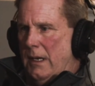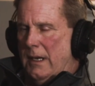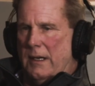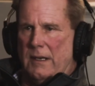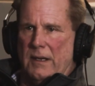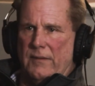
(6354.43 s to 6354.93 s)

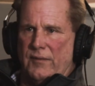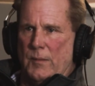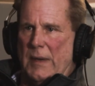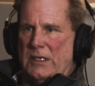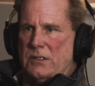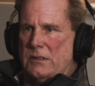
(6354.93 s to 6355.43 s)
And if
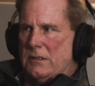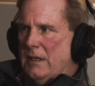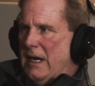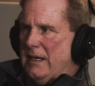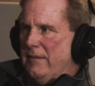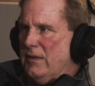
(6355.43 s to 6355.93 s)
it makes
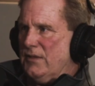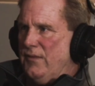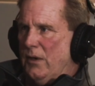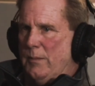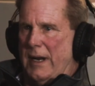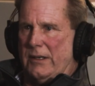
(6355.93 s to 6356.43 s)
any of us
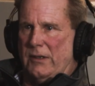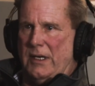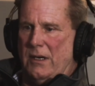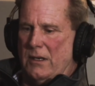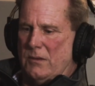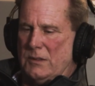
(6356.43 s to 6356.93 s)
feel better
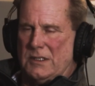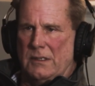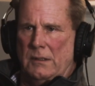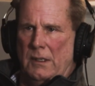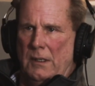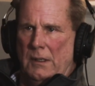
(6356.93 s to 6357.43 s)
here, it was a